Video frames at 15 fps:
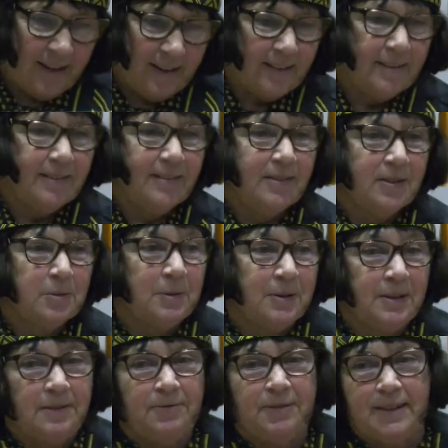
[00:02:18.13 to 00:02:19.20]
then
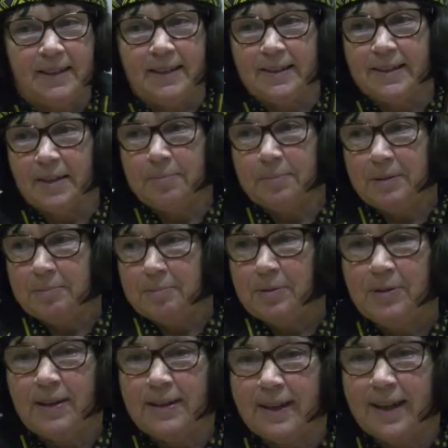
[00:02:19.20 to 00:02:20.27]
specifically some
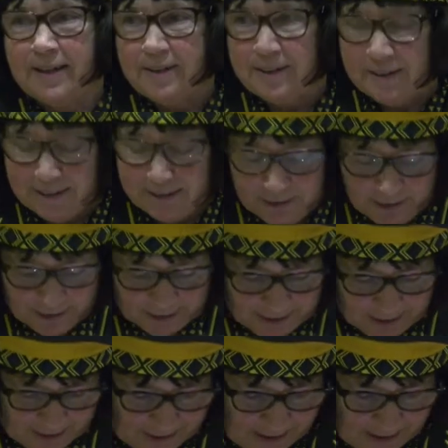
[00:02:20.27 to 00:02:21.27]
people that Gerrit has asked